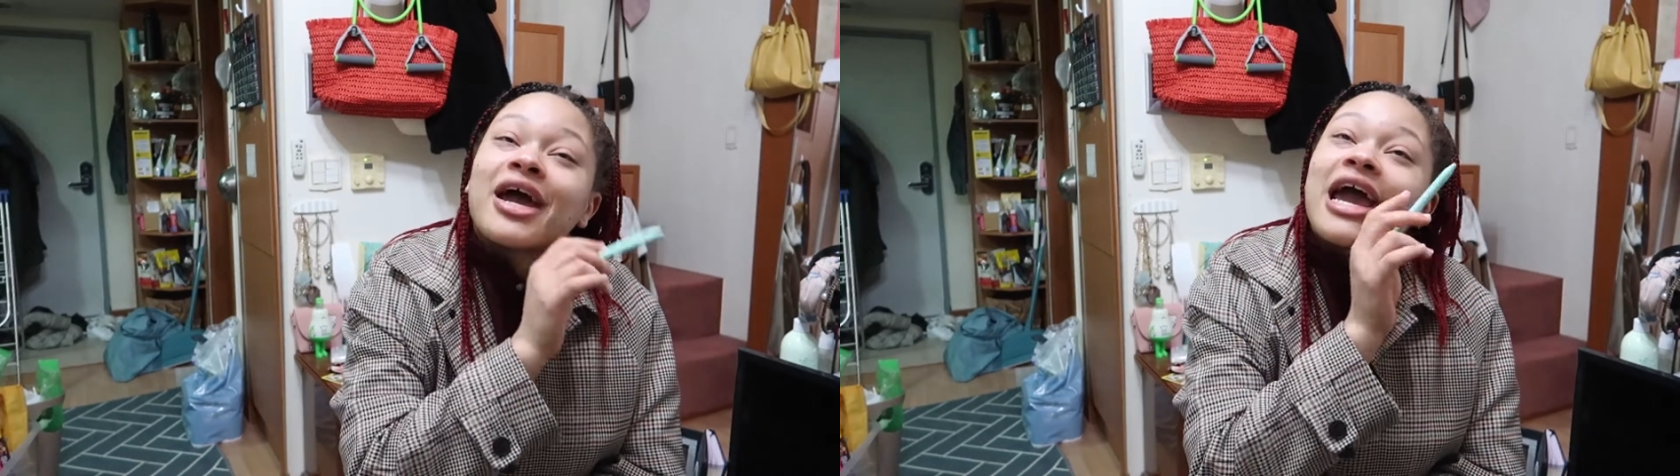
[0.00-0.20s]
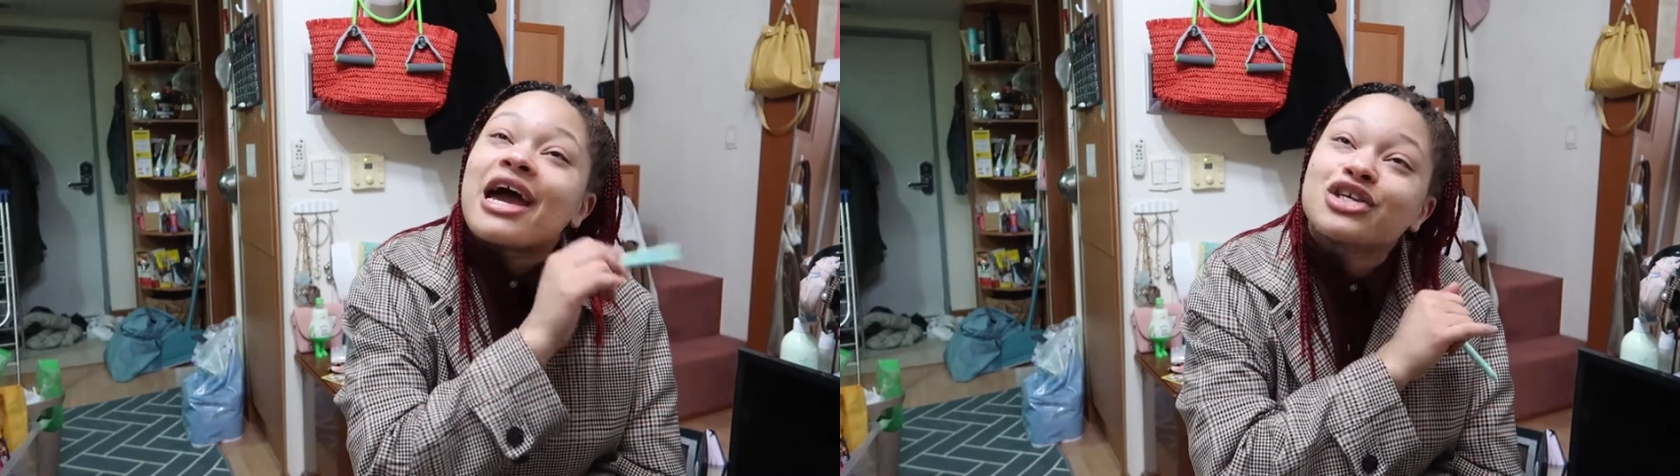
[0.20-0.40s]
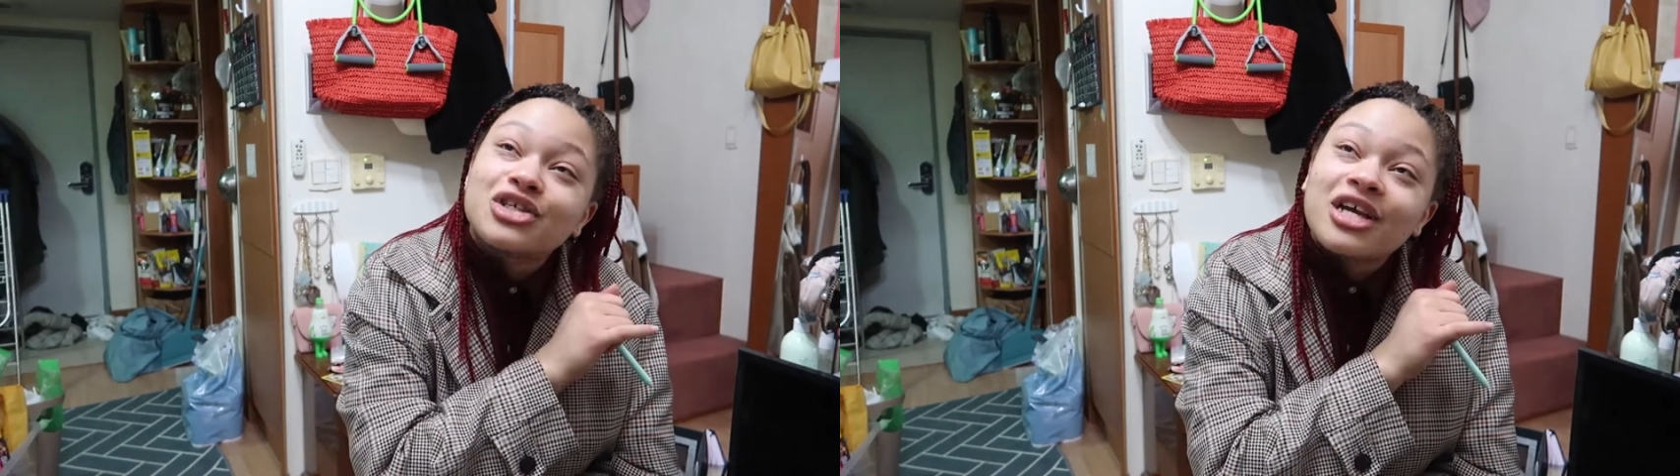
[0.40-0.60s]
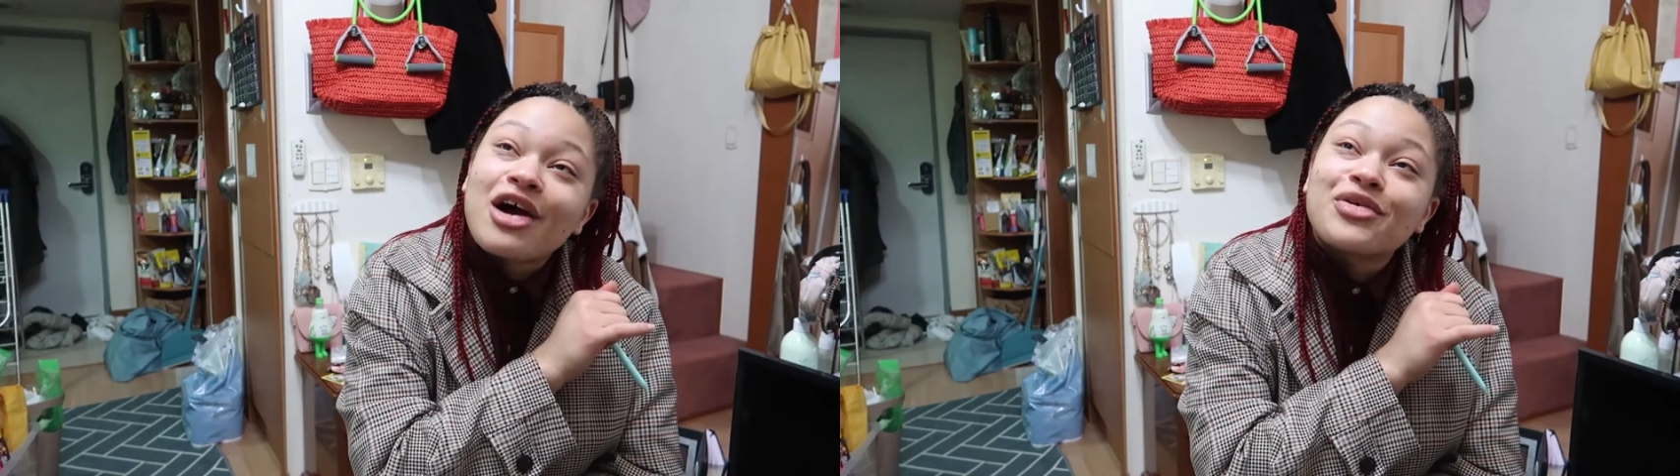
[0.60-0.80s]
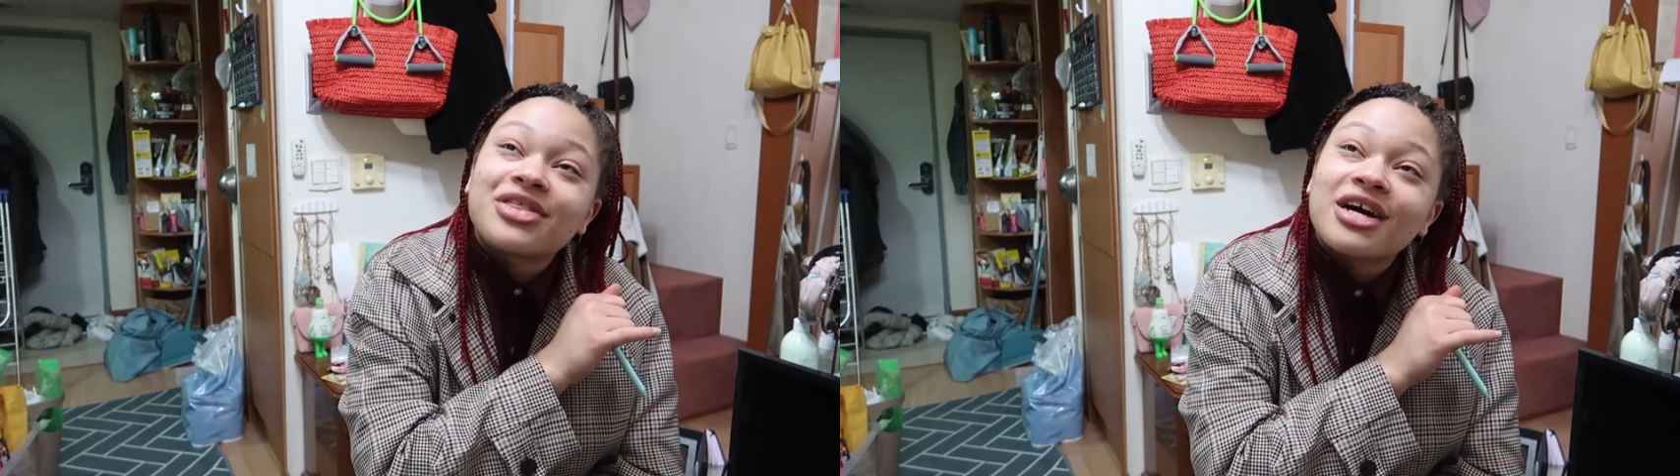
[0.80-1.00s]
I actually
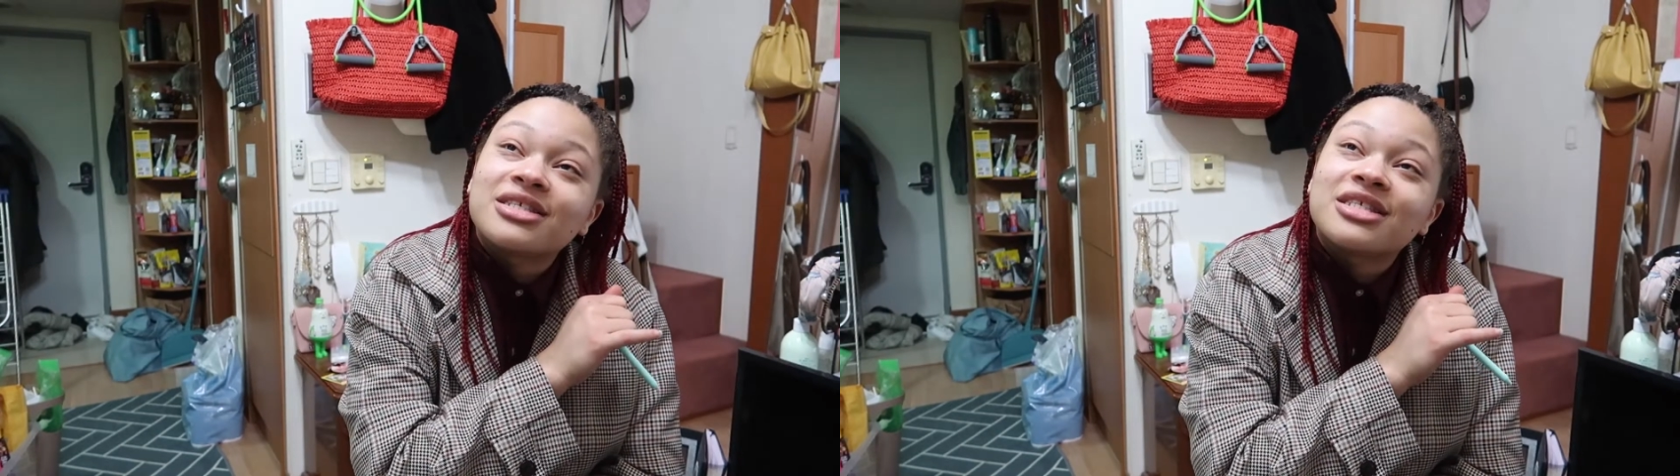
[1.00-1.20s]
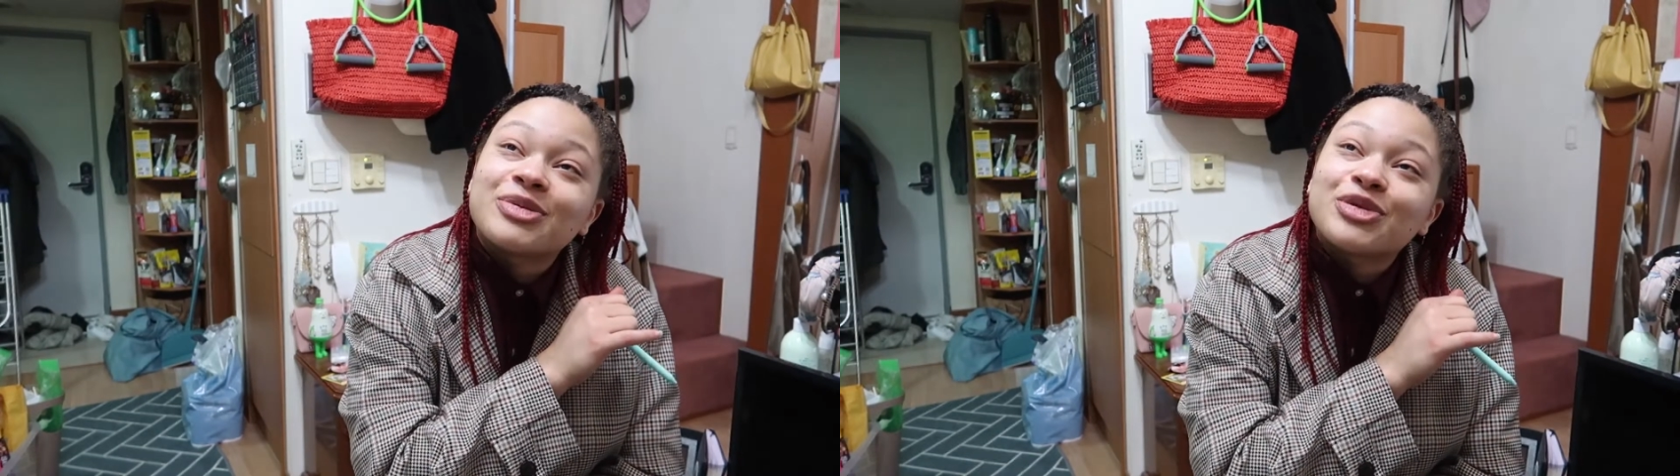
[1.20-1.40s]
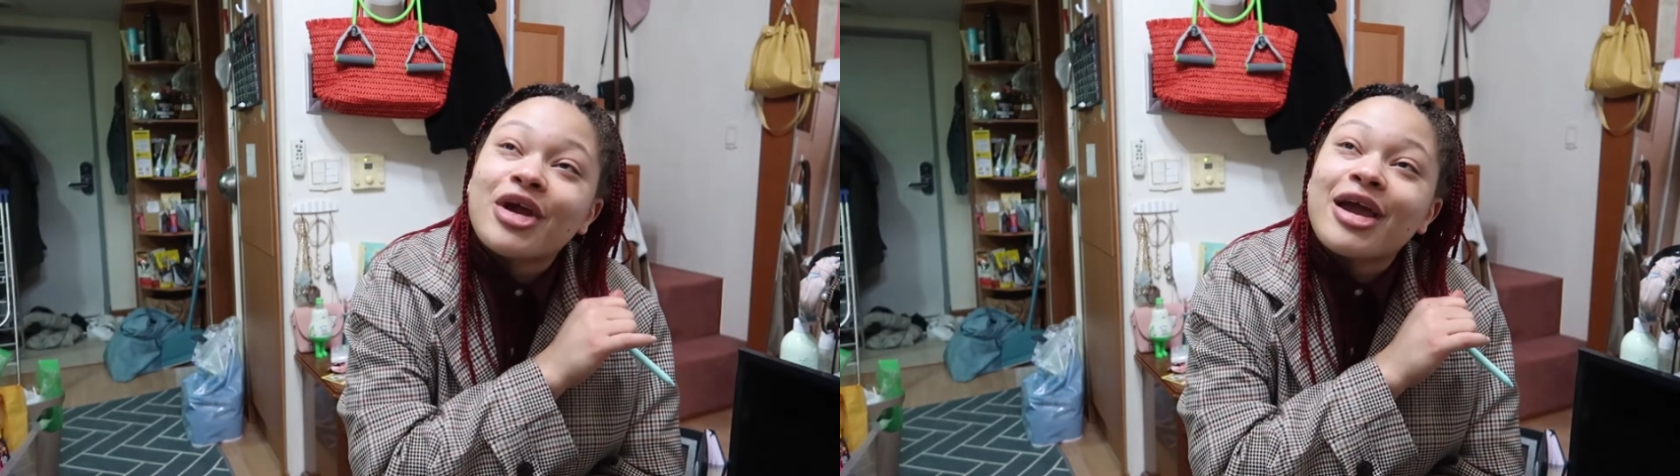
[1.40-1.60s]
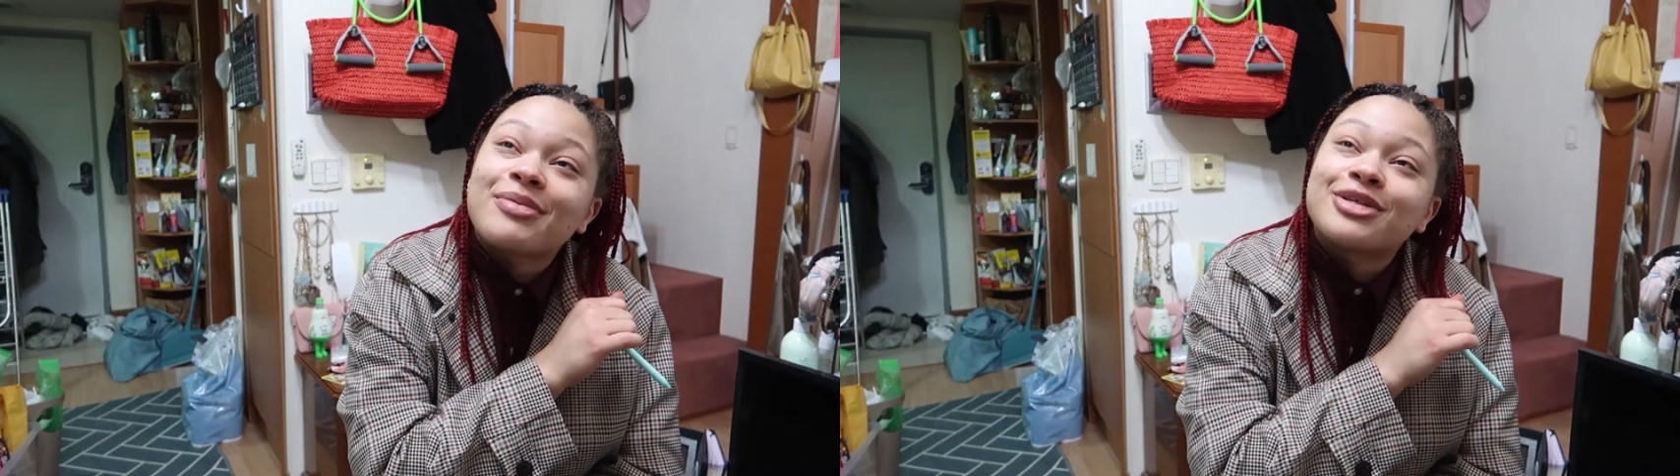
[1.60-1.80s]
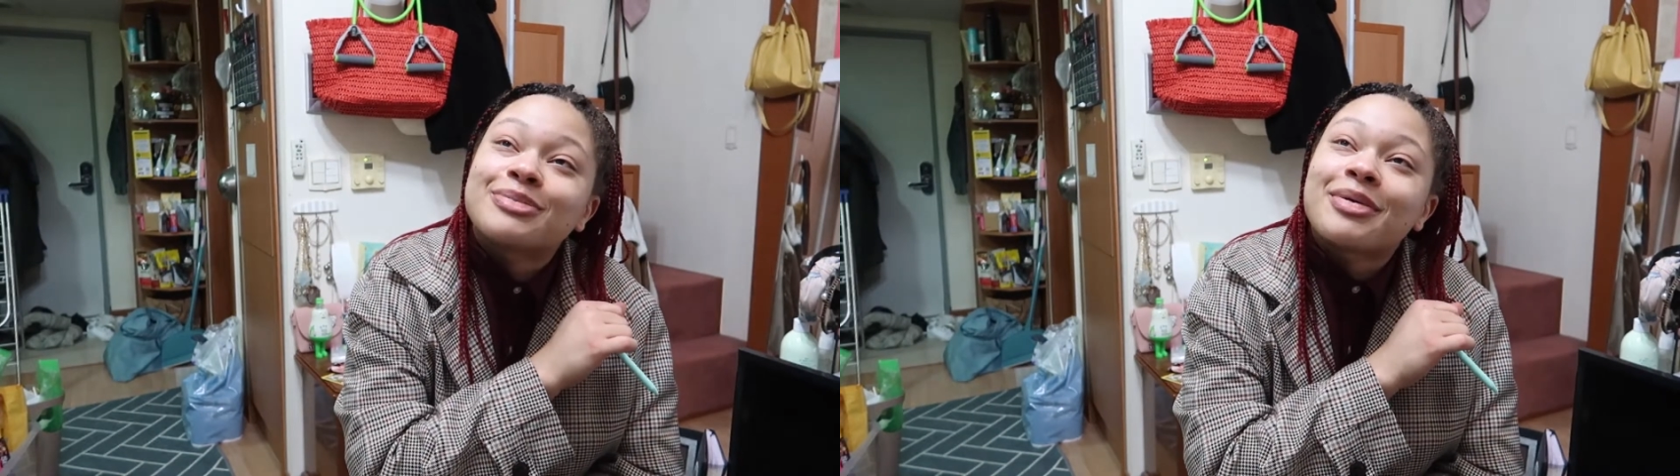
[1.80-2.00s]
got one thousand
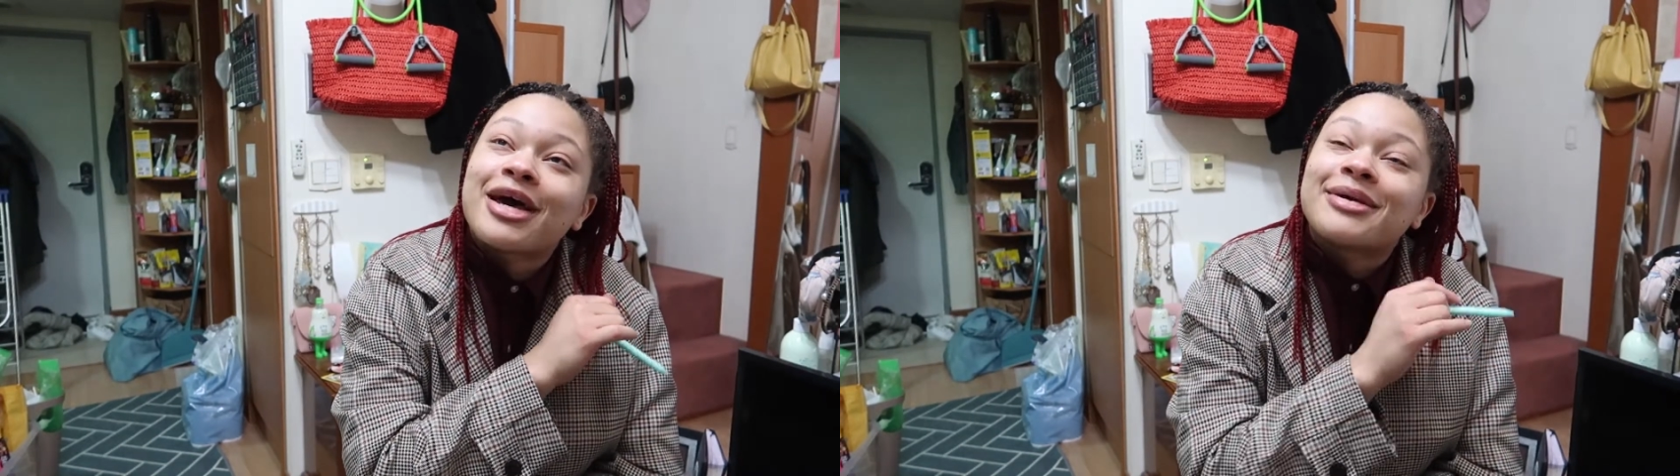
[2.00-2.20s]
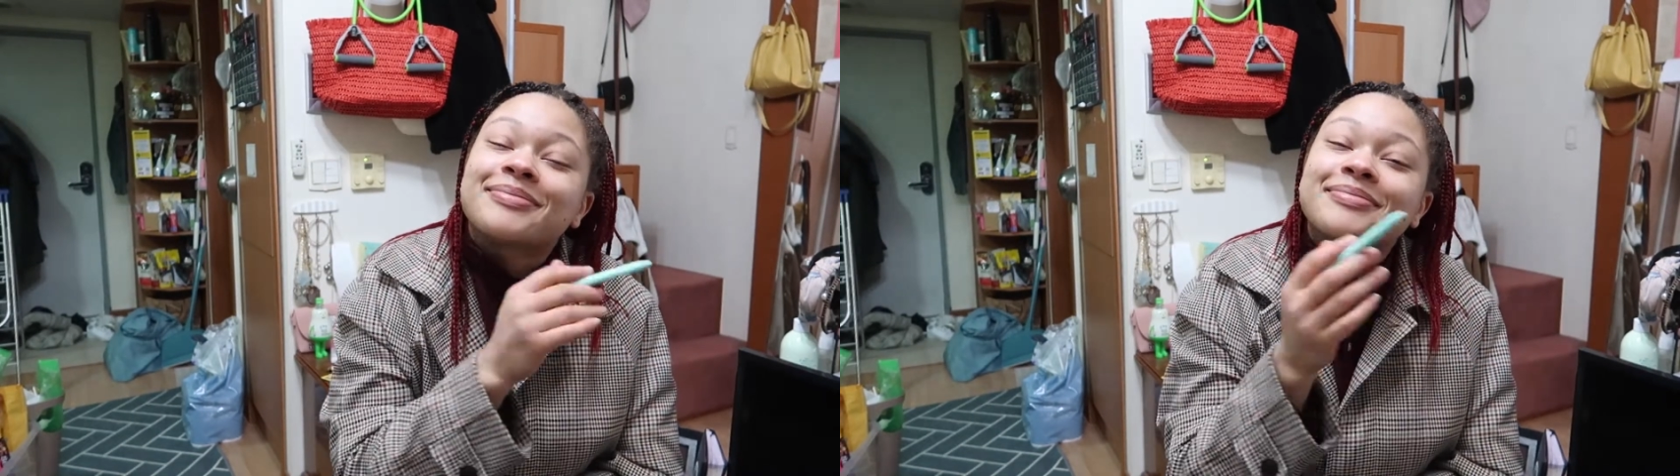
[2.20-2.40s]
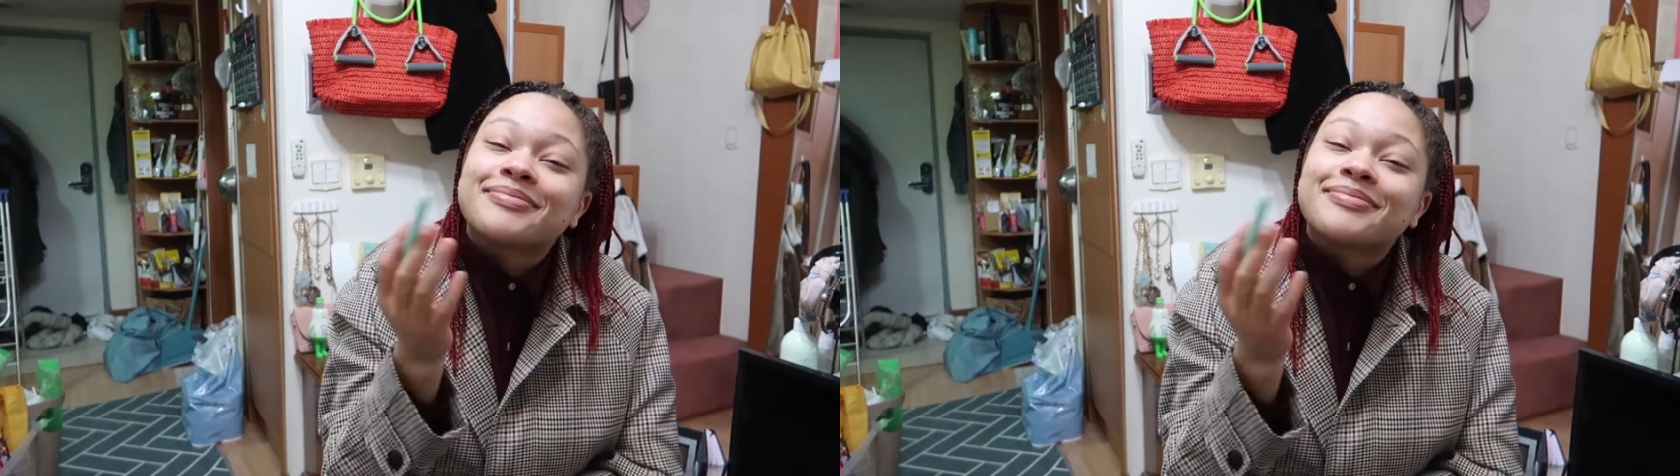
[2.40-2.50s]
subscribers, but